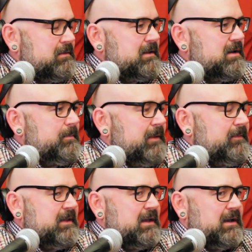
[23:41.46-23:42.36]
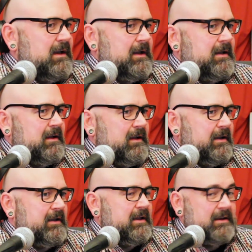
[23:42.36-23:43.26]
think about the
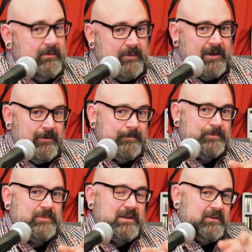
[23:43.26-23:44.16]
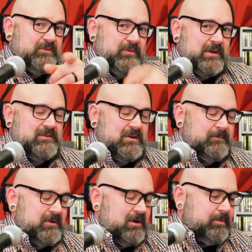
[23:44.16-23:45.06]
and here we go, here's a fun term
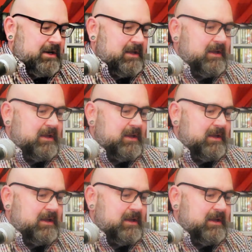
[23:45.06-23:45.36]
for everybody,